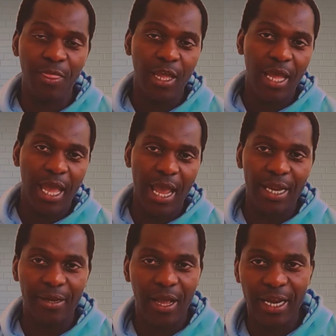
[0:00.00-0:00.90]
and
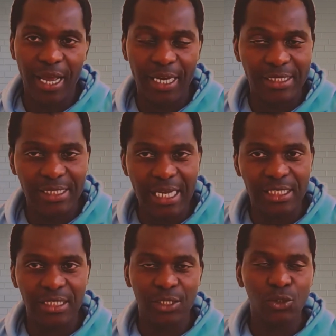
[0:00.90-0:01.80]
etc.
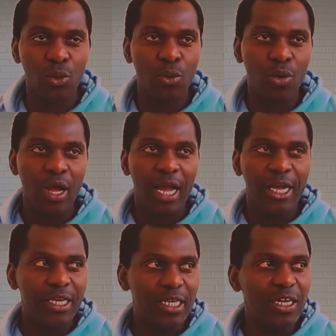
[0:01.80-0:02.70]
So
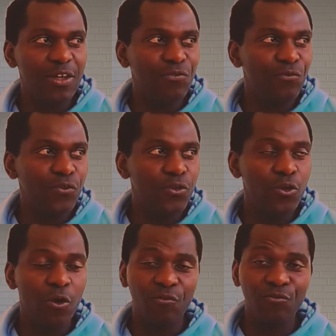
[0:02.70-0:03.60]
if your
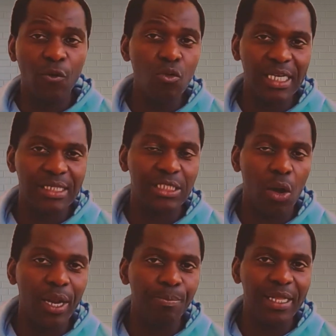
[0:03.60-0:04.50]
focus is on
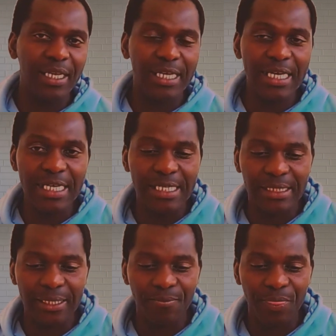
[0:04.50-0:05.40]
Middle East,
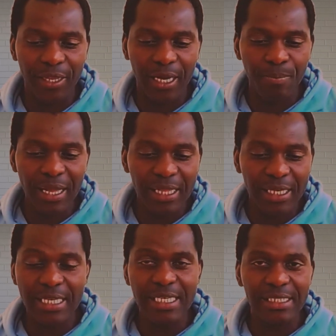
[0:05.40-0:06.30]
then Middle
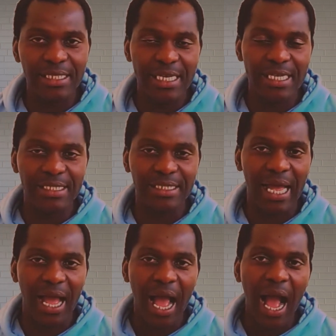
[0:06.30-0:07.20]
East is
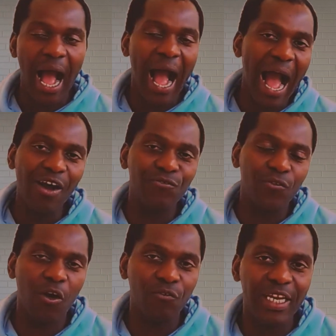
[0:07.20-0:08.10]
half of
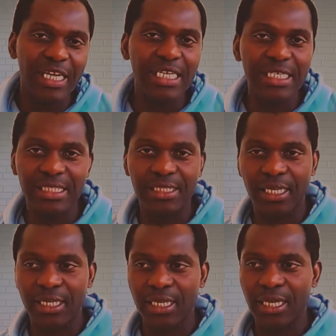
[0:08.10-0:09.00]
the history.
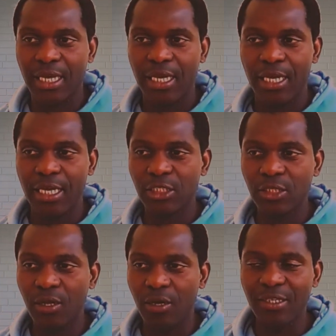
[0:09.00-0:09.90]
It's not the
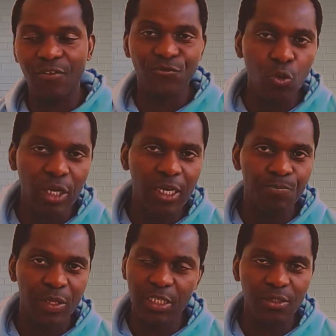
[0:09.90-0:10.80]
full
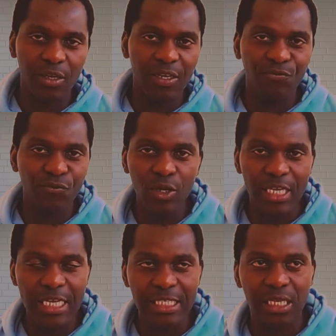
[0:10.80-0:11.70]

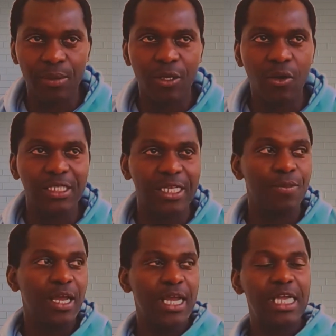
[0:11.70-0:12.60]
history, because
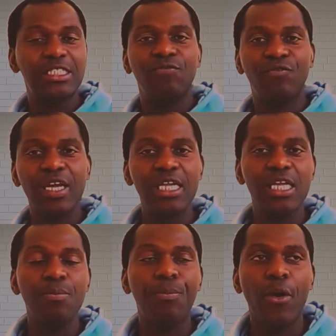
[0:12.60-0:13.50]
it's very
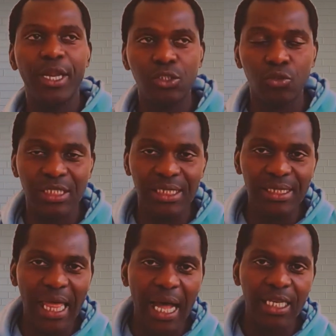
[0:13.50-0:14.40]
important to
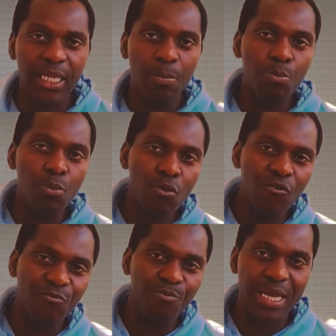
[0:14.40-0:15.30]
study the movements